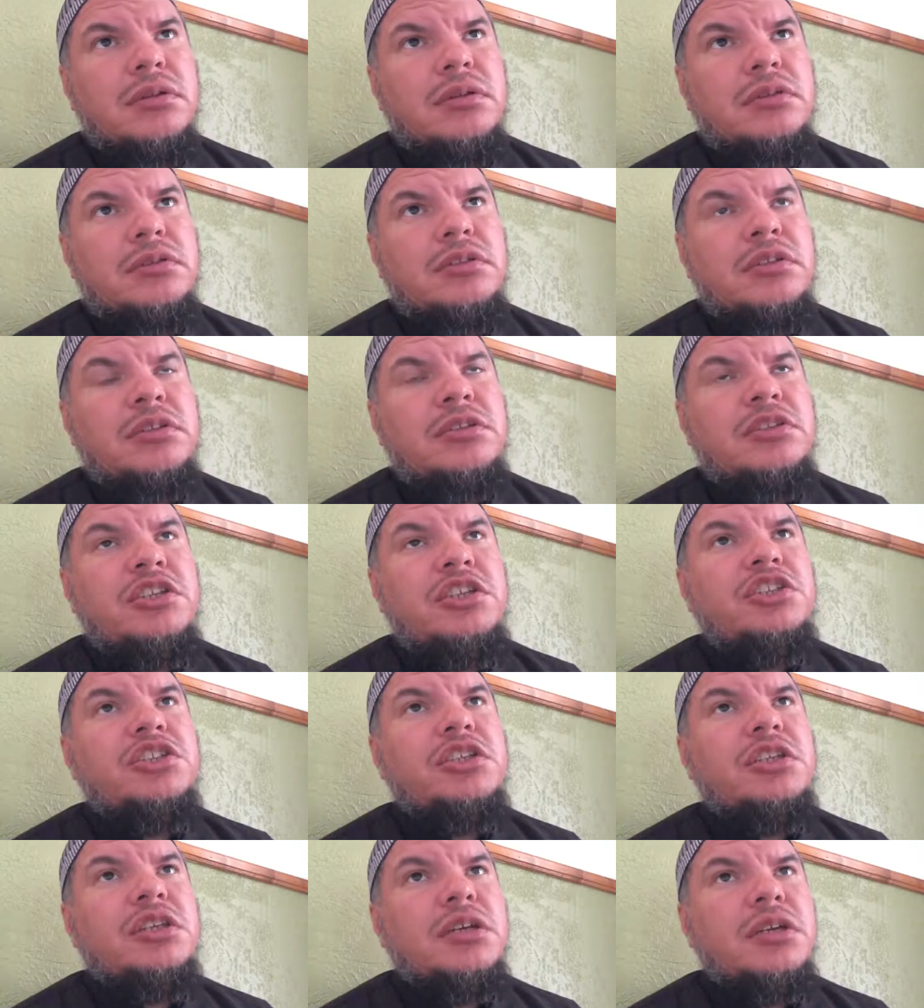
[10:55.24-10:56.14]
to
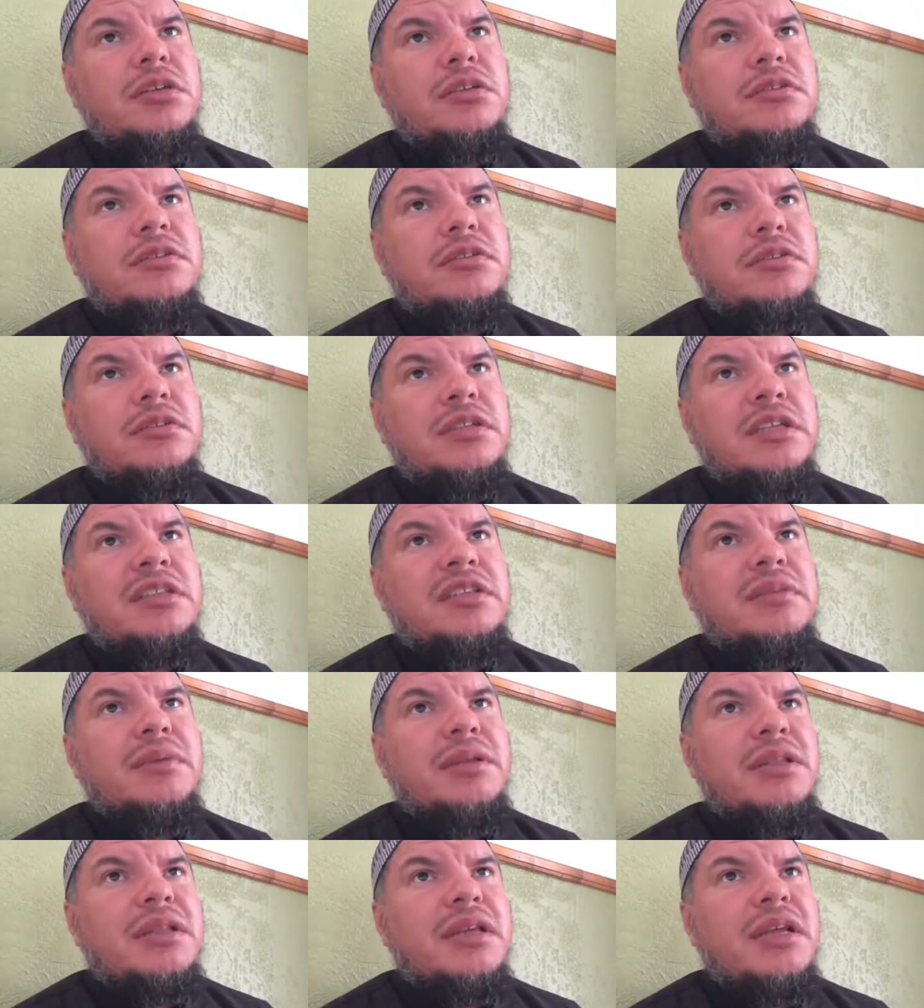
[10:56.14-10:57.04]
teaching us that the
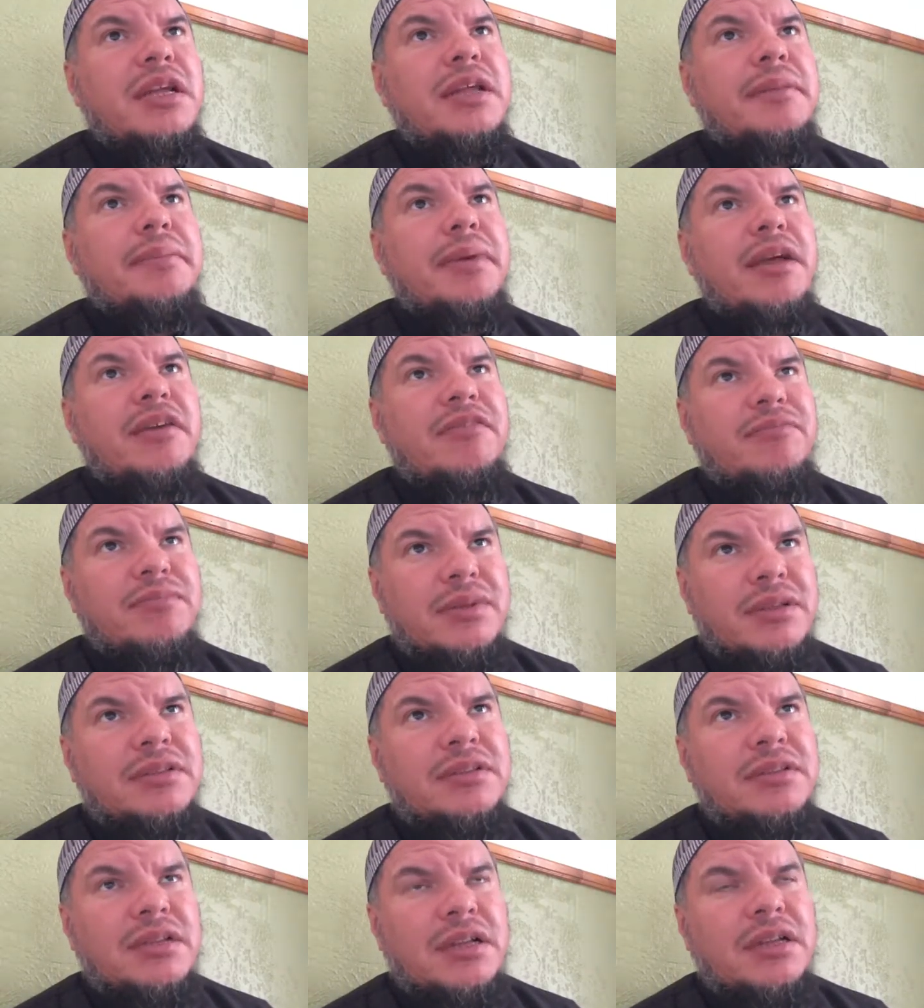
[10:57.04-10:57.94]
madhahib have
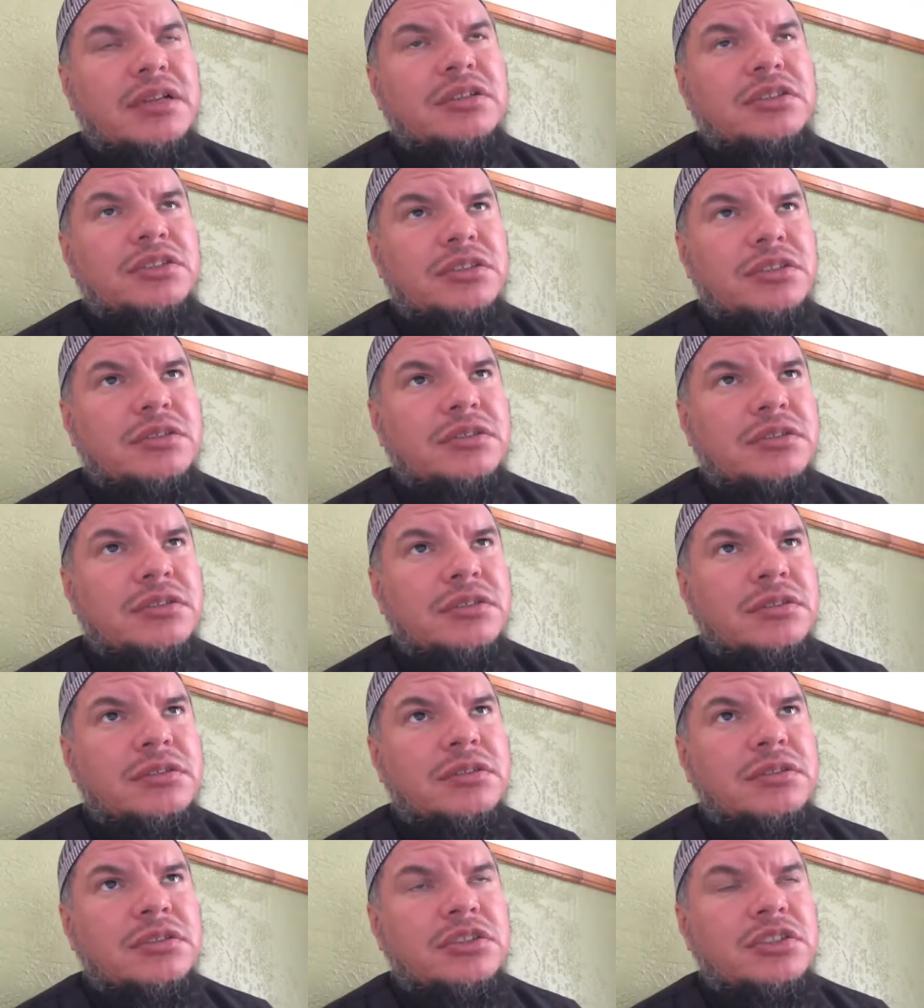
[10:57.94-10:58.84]
methodologies.
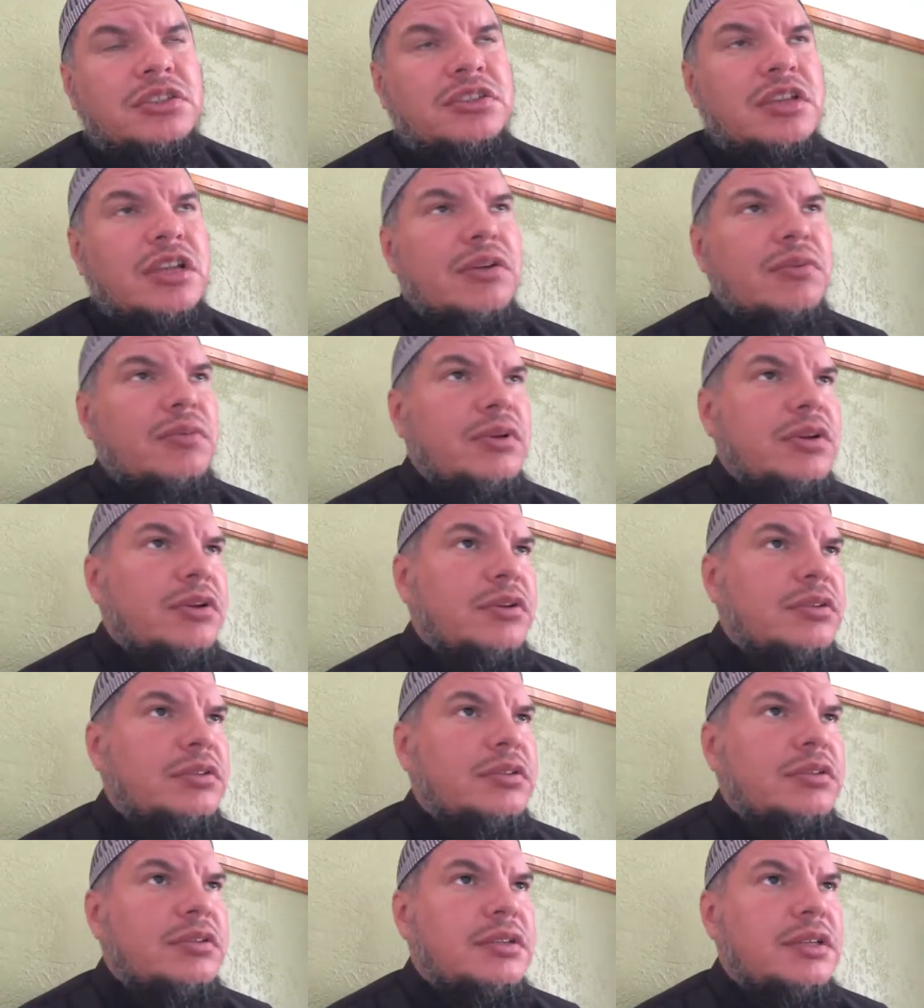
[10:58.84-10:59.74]
Just like we
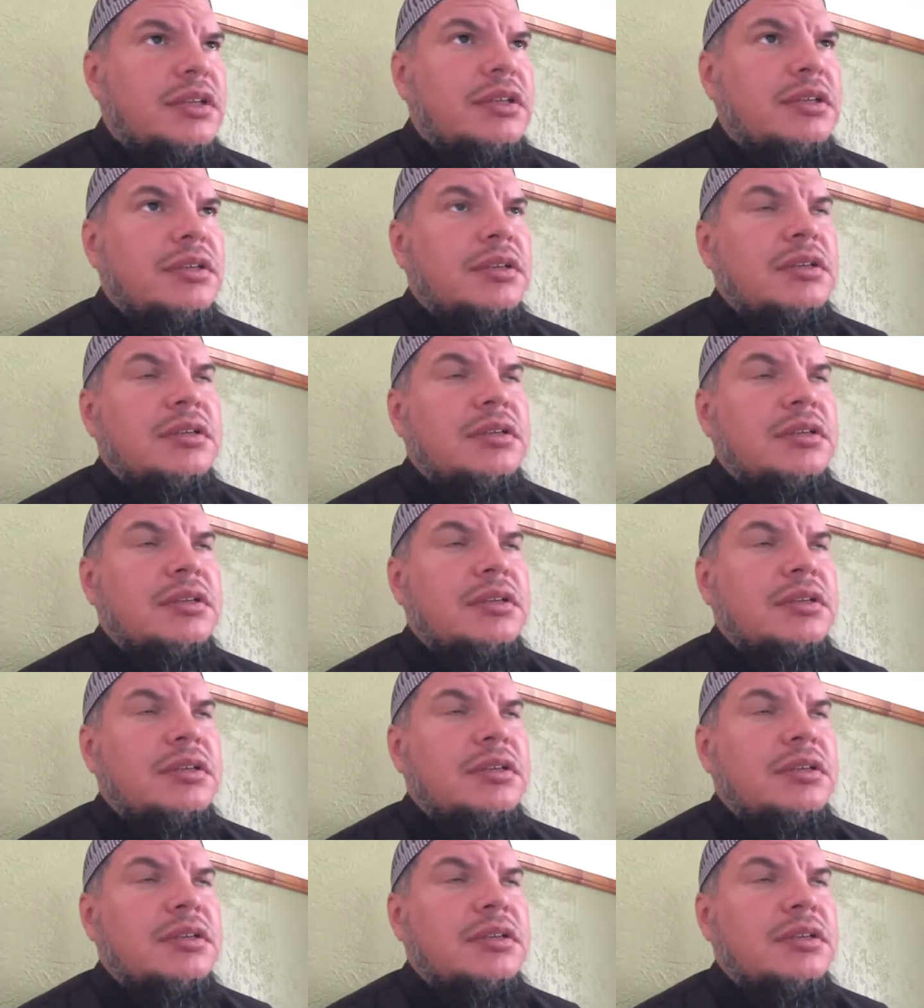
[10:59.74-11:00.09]
learned today,